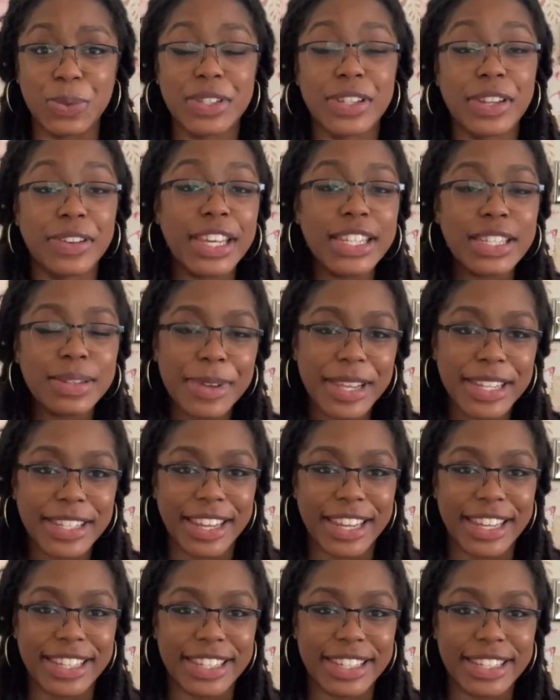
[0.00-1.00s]
So these are my
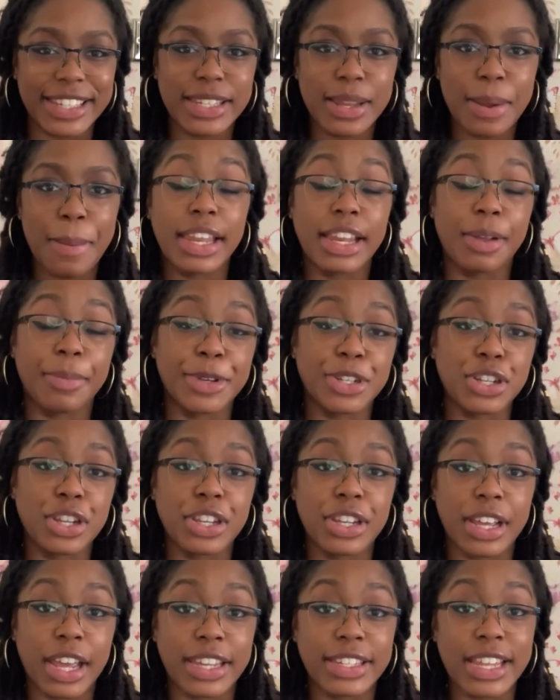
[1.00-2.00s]
sizes, and I'll be
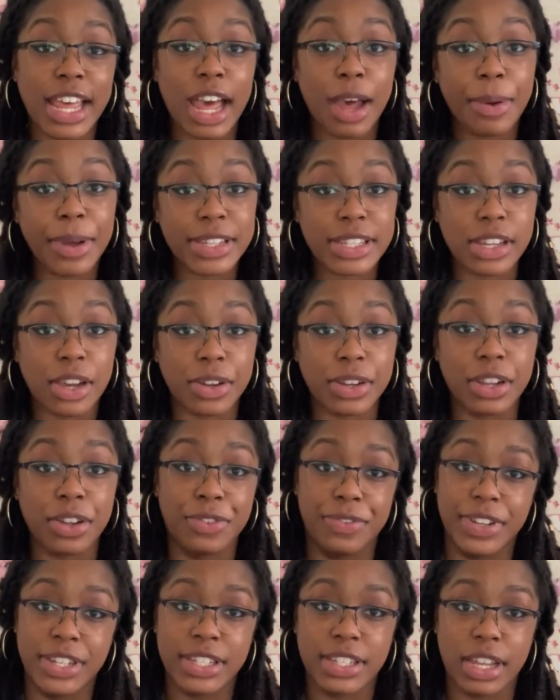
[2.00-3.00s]
showing you guys how I styled it
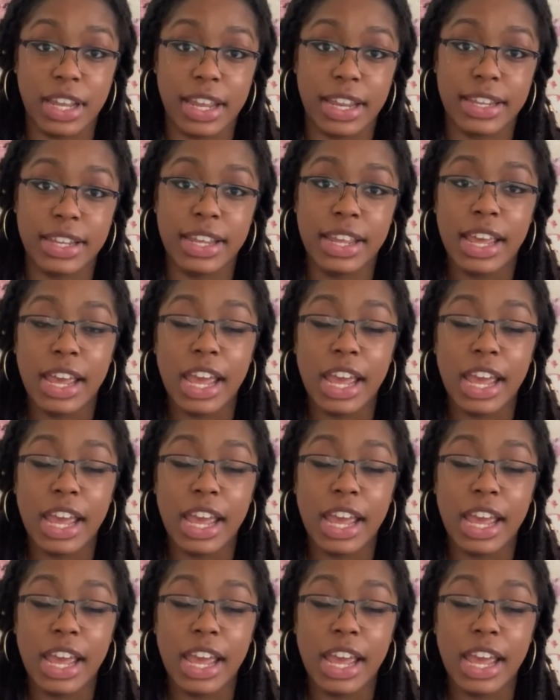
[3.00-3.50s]
on this side,